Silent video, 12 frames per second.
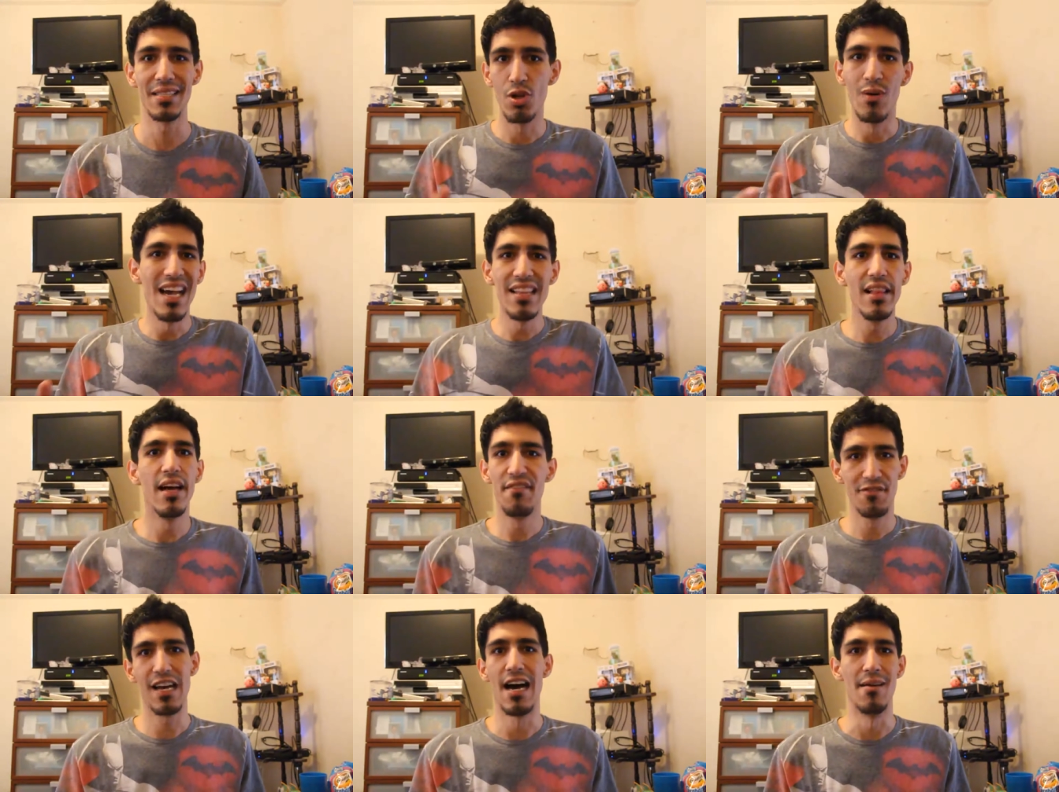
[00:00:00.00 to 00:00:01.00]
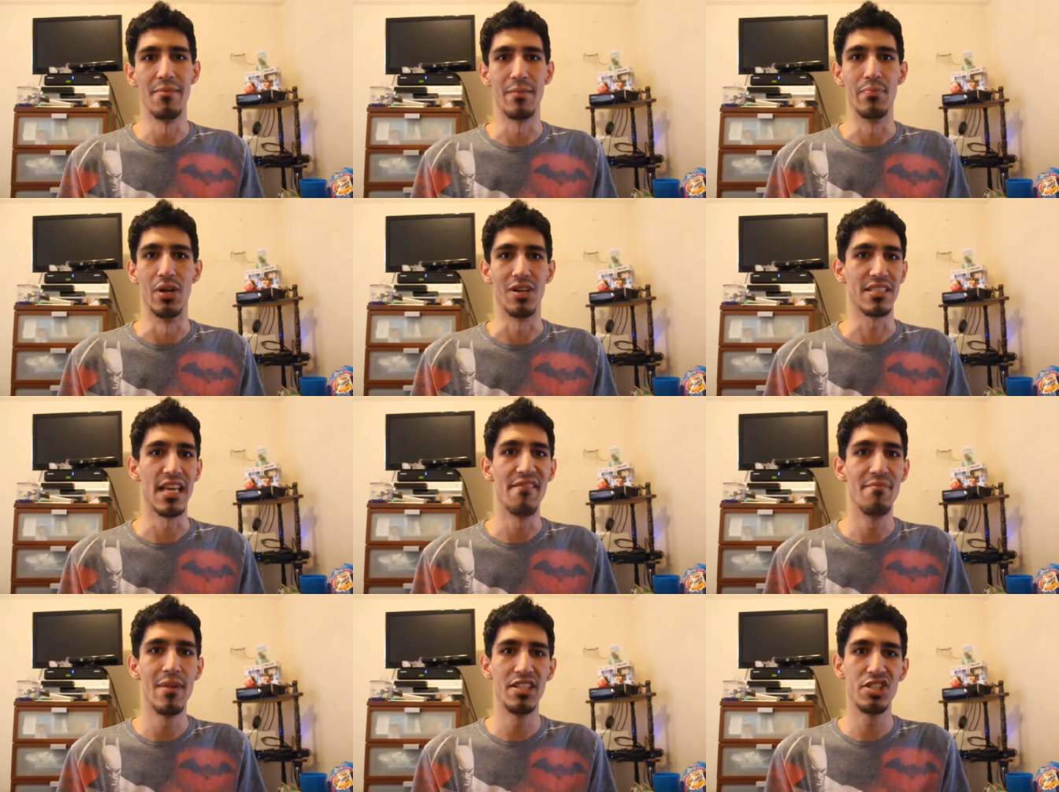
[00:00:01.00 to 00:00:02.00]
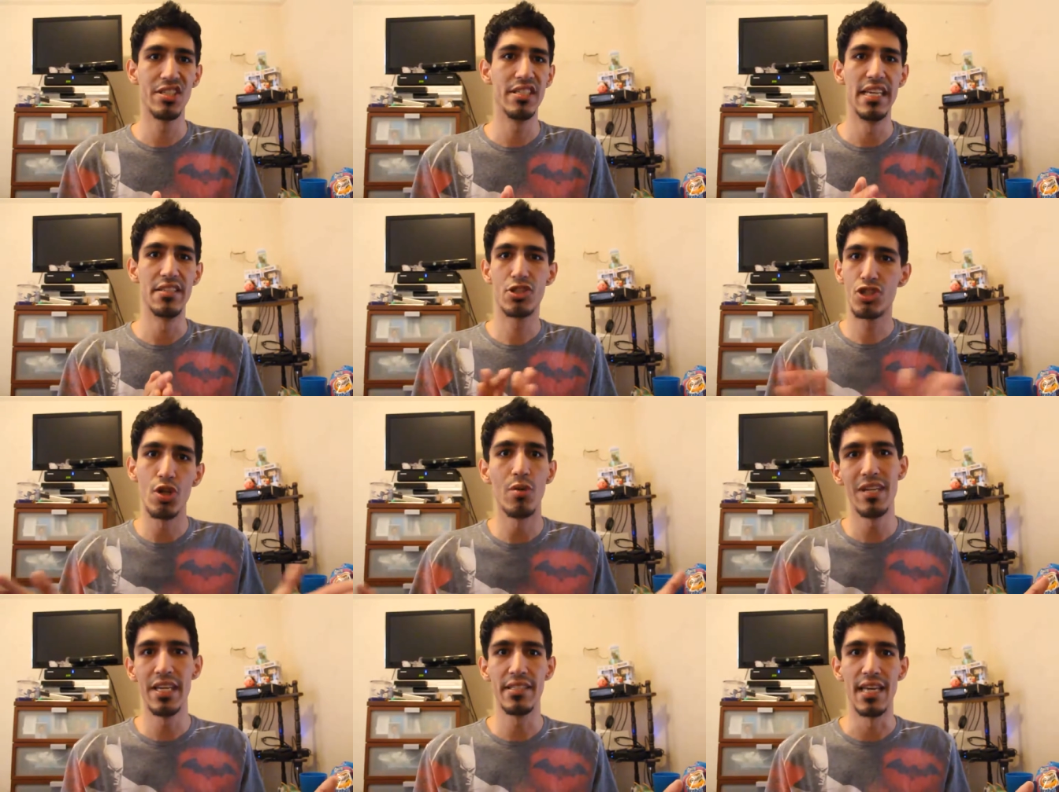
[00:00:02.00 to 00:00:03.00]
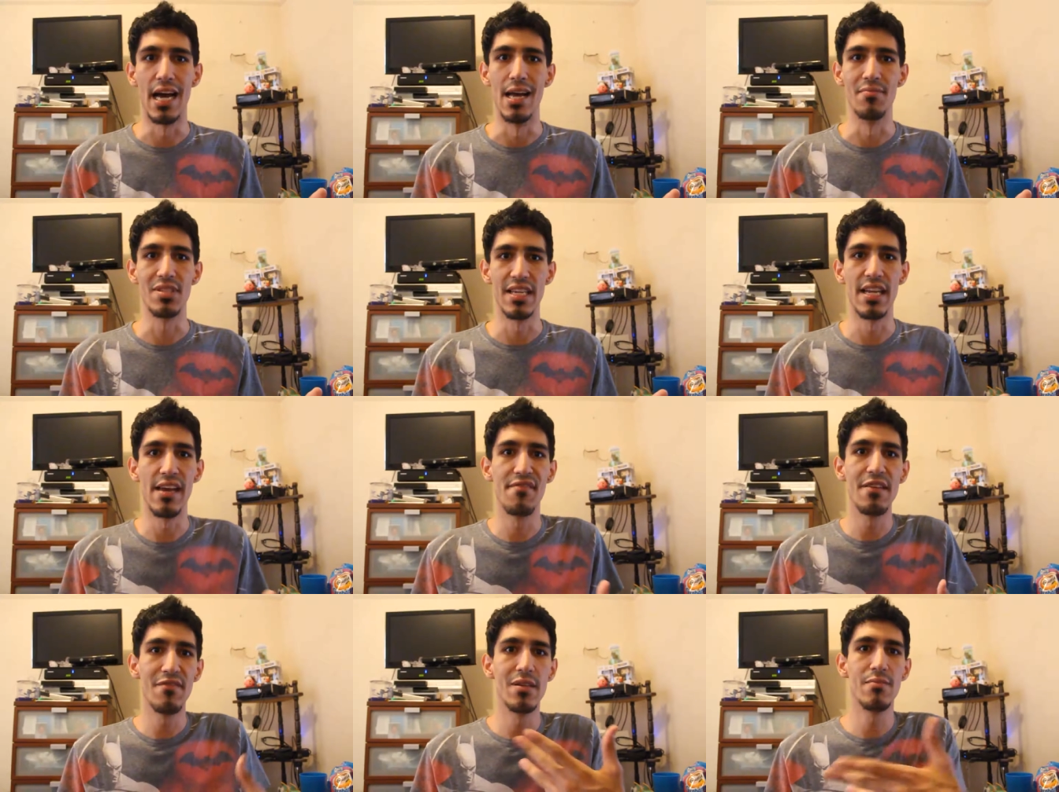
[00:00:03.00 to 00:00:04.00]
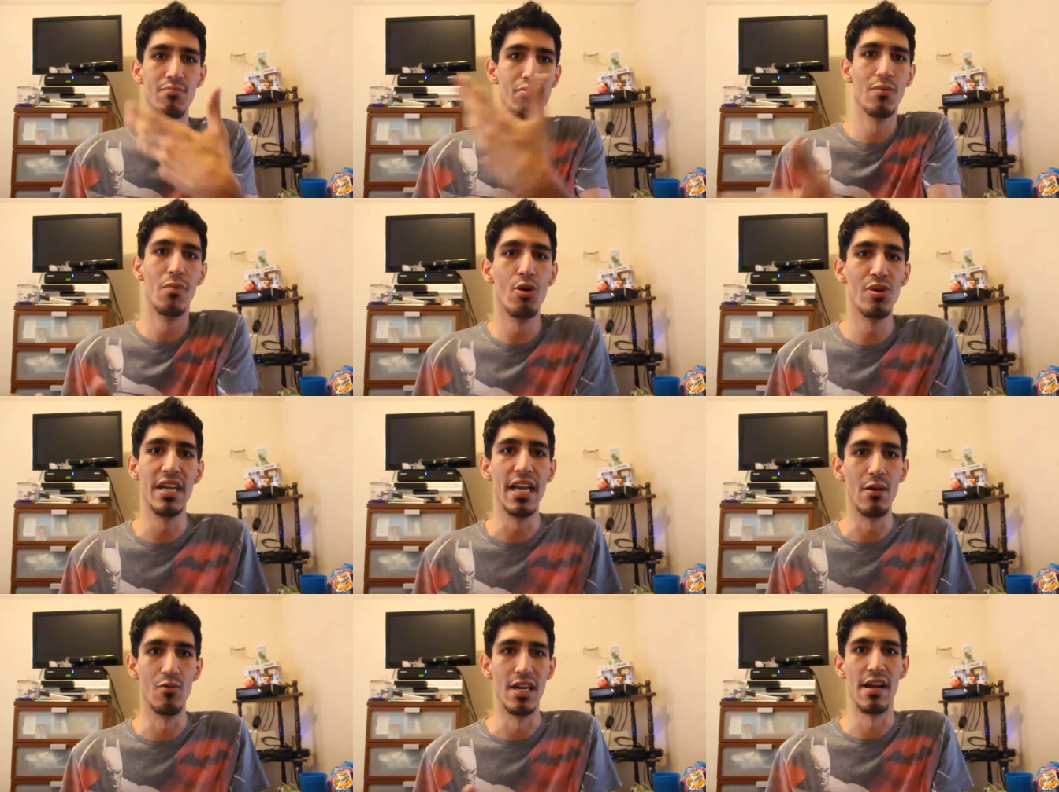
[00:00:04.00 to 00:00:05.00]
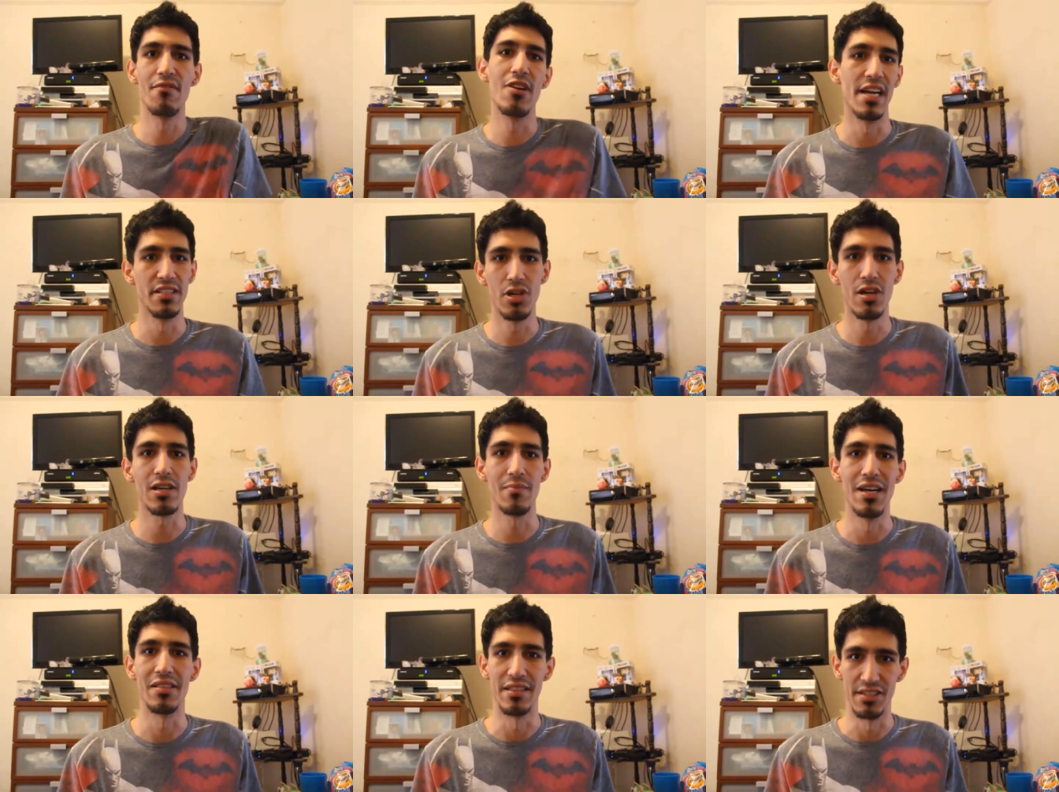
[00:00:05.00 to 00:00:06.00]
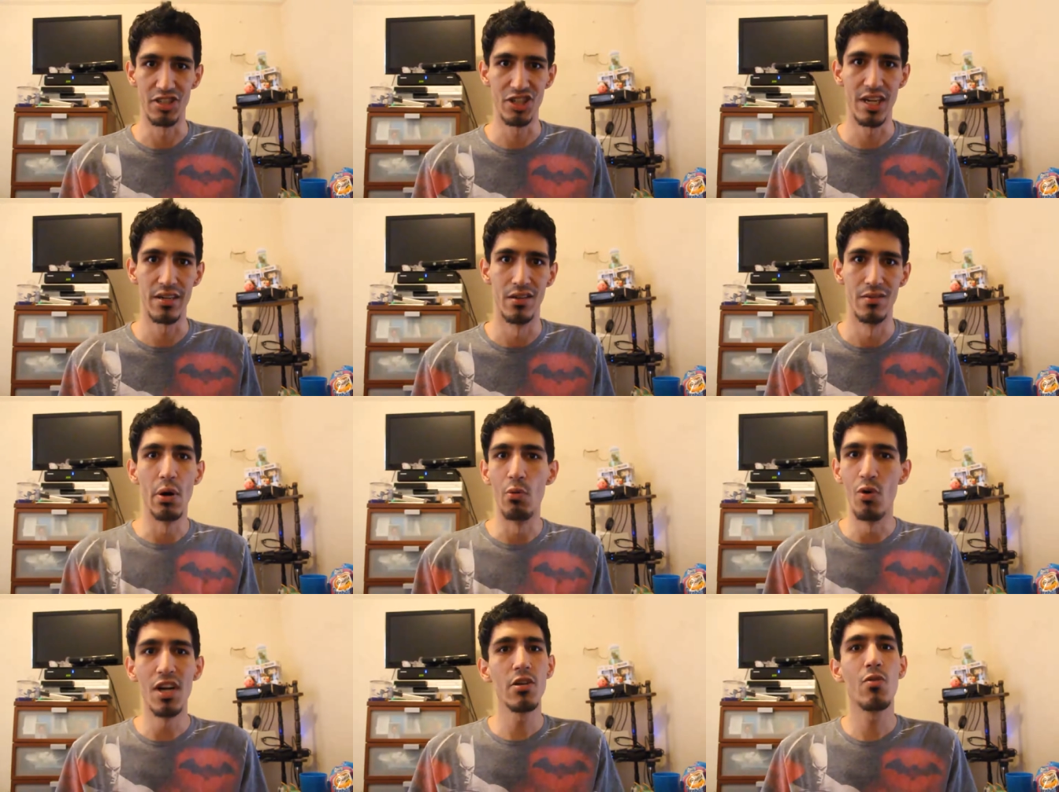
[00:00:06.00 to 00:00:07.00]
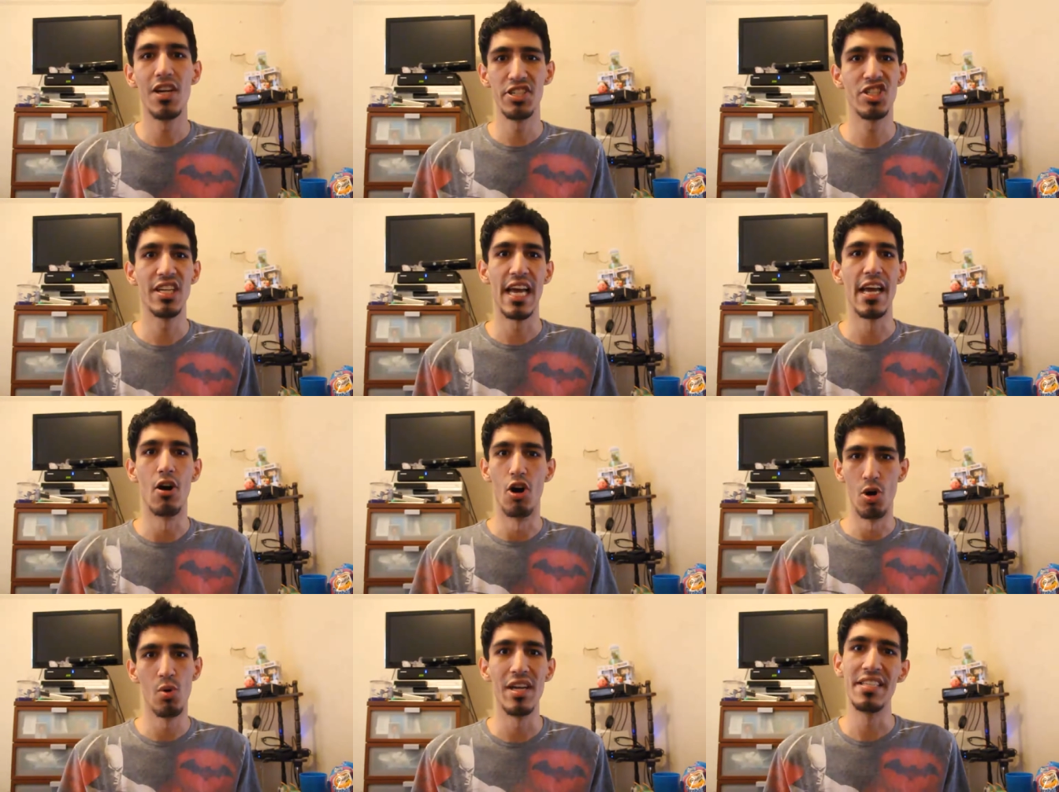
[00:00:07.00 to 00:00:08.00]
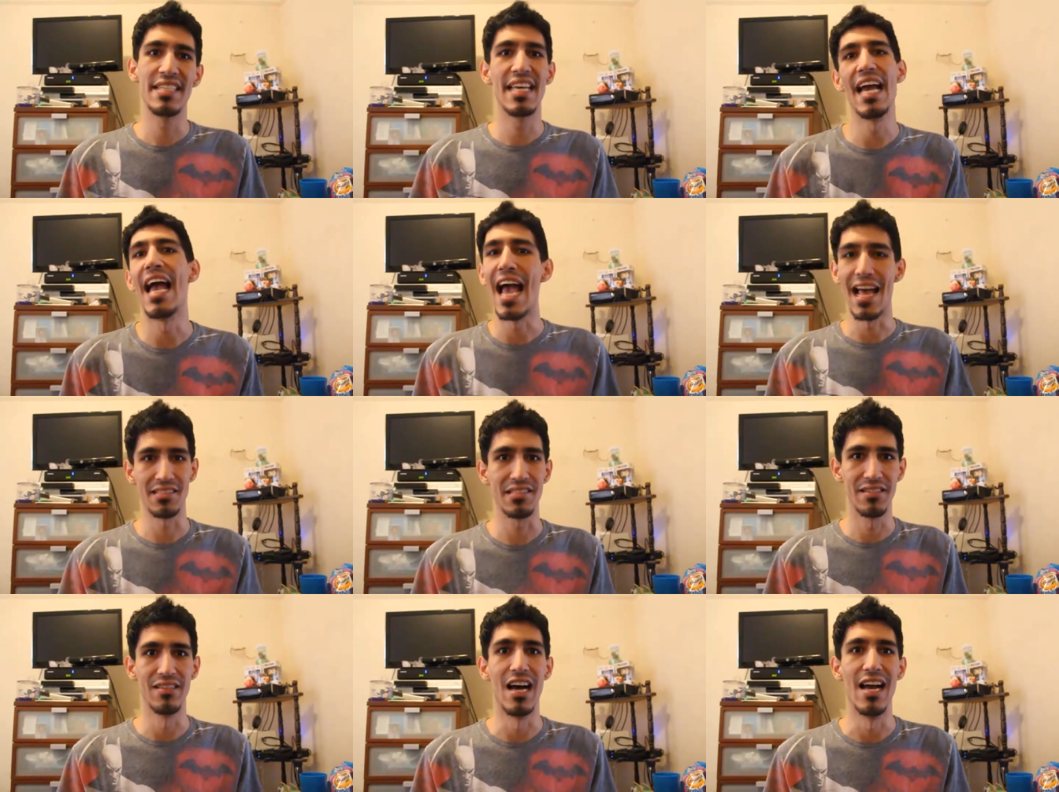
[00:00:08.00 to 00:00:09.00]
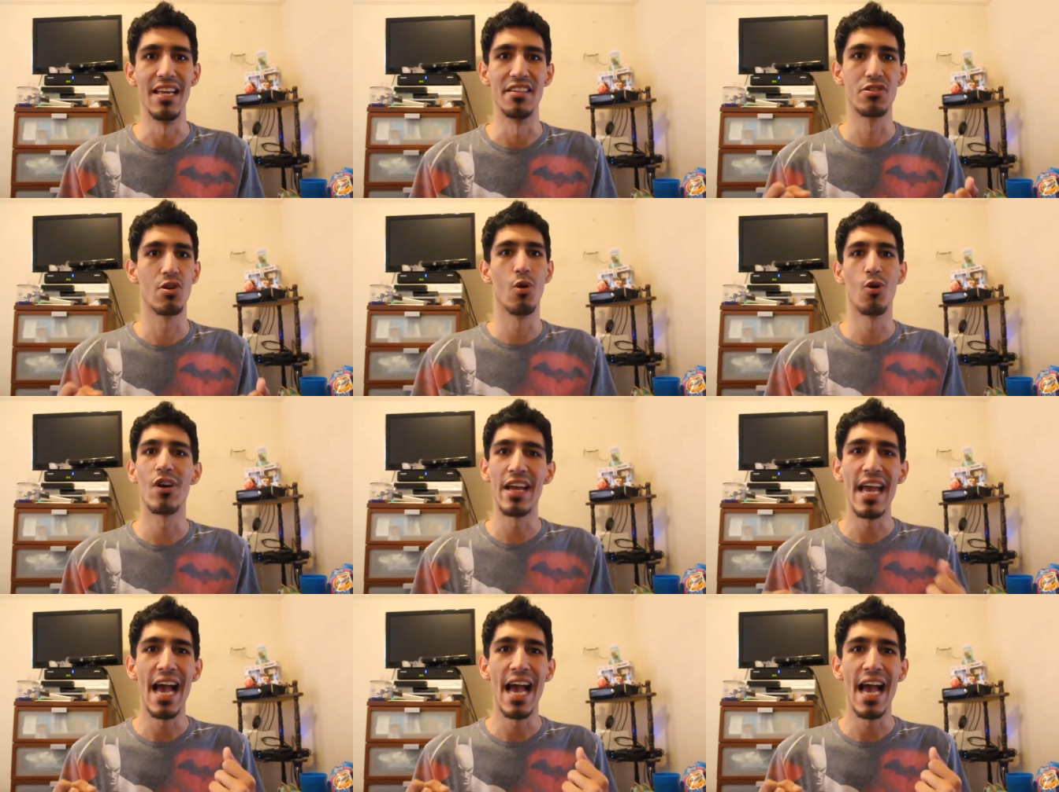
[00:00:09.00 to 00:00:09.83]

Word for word: So I love comic books. I've mentioned it so many times, and I've even promoted it whenever I talk about this channel. But one question I always get asked a lot is, Corey,